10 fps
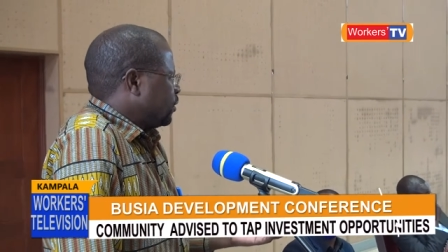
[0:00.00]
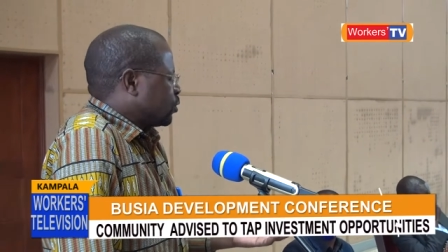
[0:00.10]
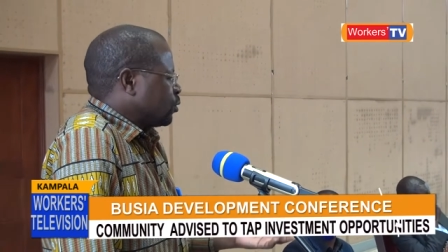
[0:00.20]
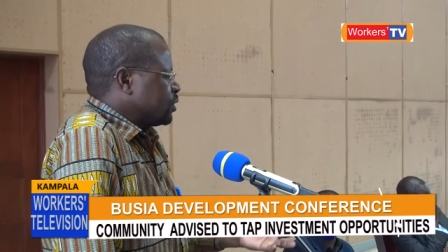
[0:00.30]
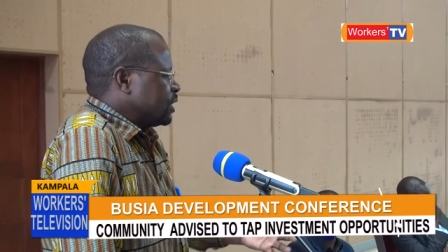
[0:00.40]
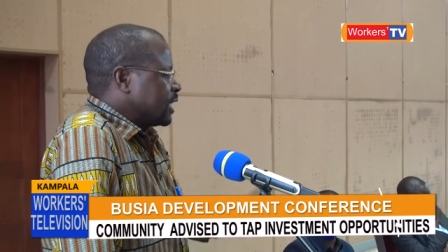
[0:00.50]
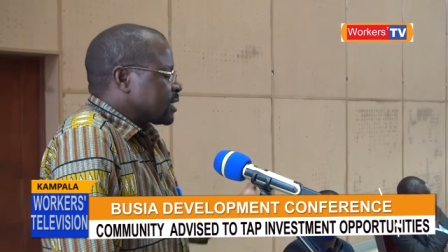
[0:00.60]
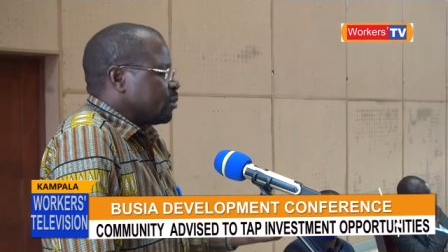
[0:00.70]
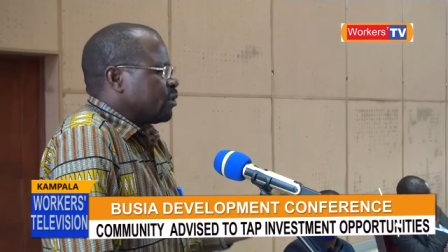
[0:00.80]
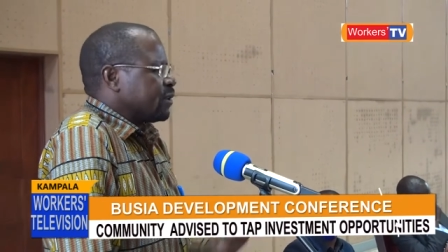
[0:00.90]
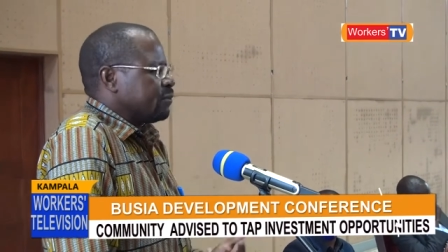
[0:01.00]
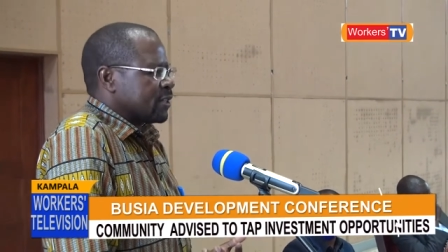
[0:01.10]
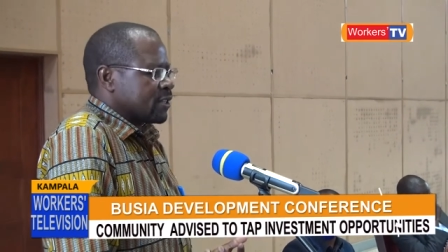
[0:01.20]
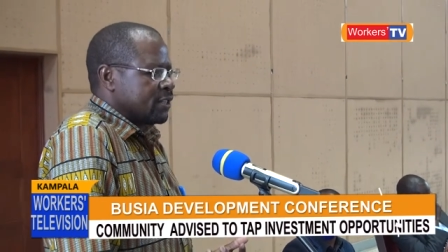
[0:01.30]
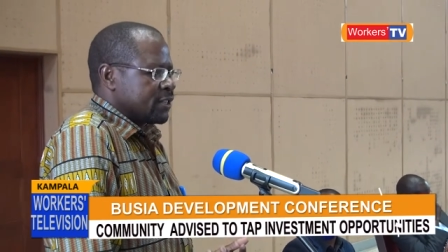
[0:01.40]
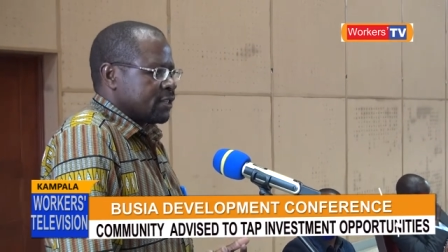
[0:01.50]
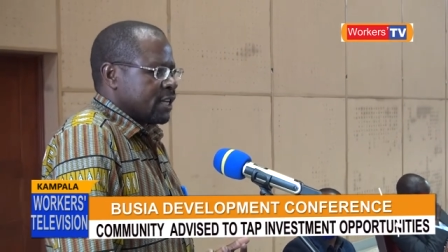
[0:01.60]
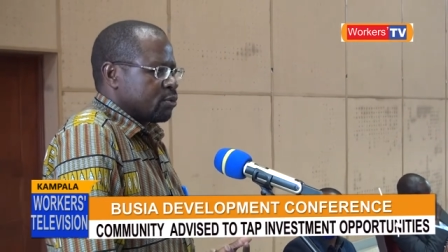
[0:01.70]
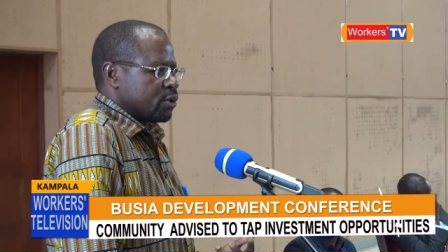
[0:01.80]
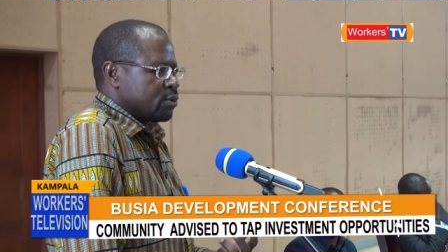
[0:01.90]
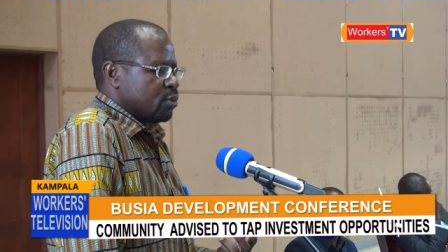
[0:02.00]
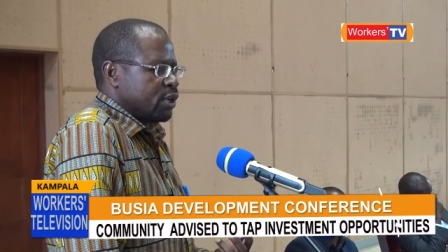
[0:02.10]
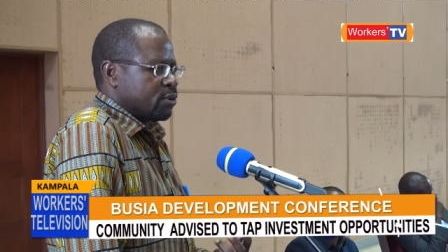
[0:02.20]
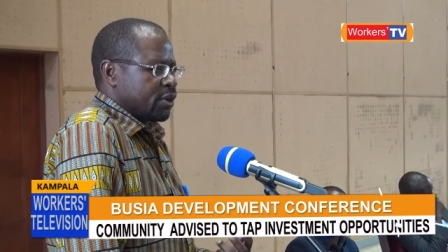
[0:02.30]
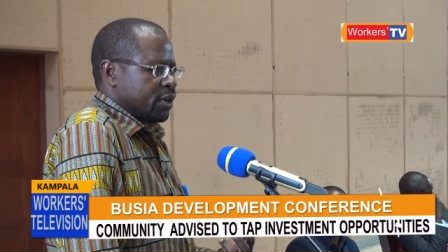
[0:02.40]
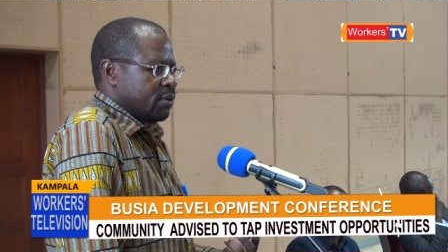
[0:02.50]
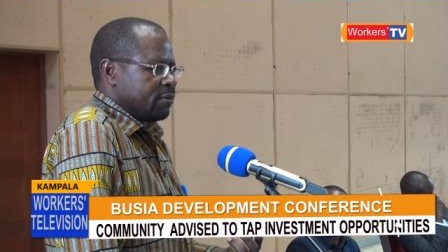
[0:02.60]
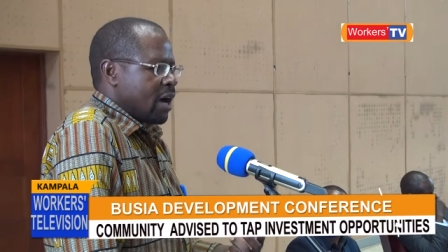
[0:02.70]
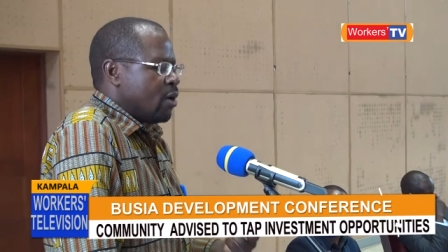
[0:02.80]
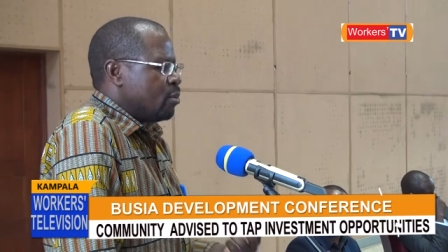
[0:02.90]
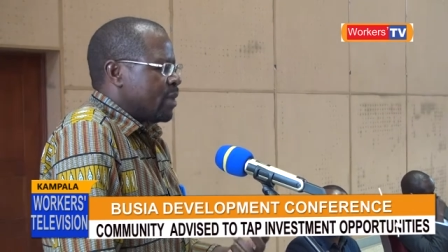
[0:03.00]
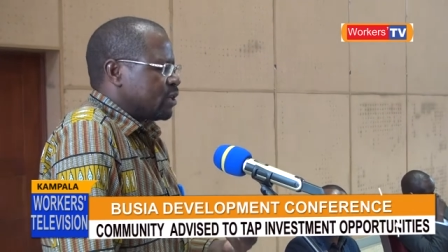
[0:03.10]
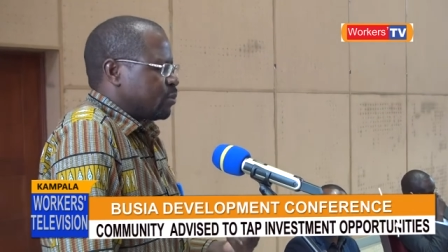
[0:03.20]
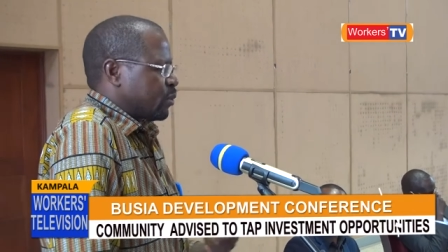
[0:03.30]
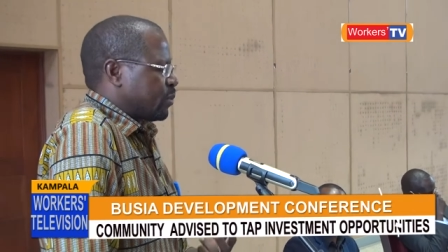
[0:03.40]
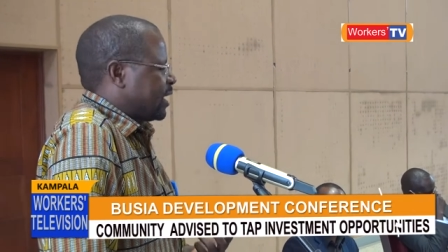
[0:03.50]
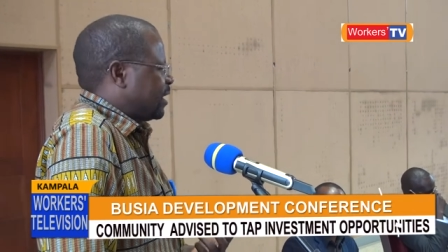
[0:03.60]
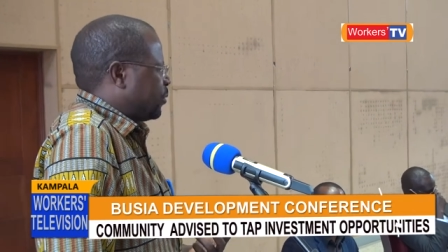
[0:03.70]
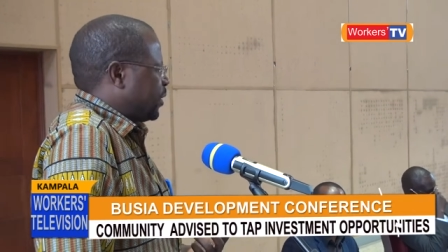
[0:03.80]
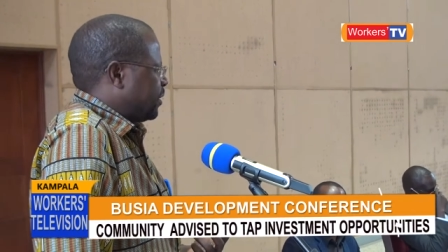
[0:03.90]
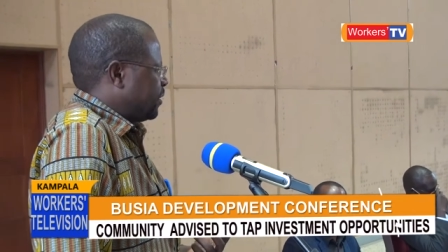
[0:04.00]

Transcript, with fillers: So these are some of the facilities that we should be talking of. How much prepared are we